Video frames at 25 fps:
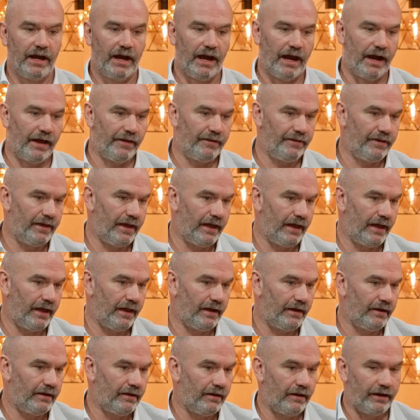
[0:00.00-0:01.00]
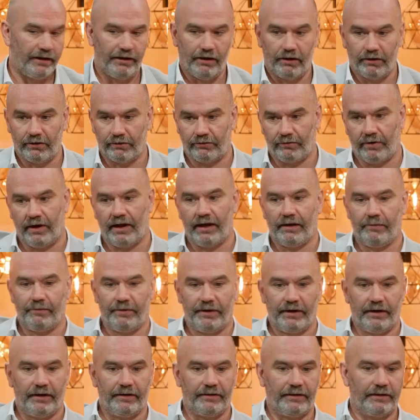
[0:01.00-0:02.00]
And then I know Graham
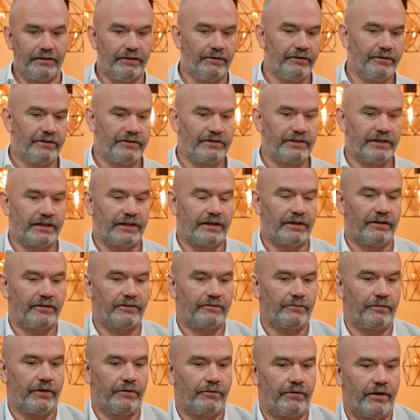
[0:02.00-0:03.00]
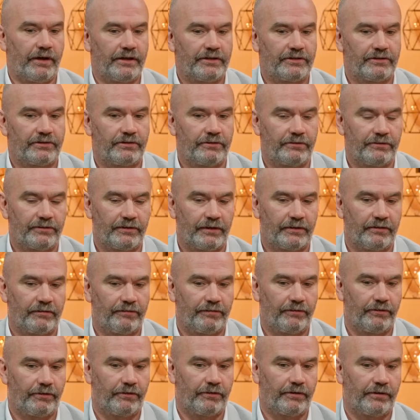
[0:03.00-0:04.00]
here, the lunatic here to my right, who's on the
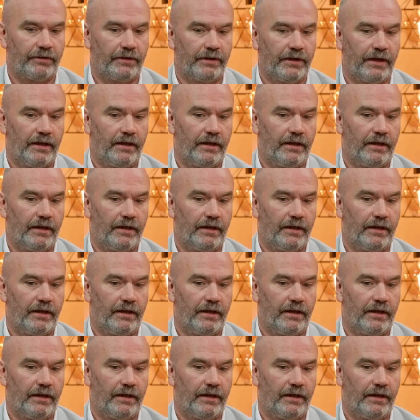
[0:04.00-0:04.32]
floor